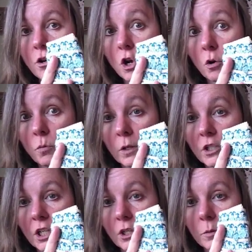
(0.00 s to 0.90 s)
known what
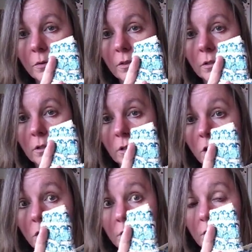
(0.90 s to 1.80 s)
to use with
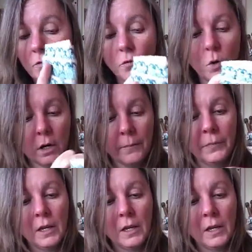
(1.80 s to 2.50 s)
use it for.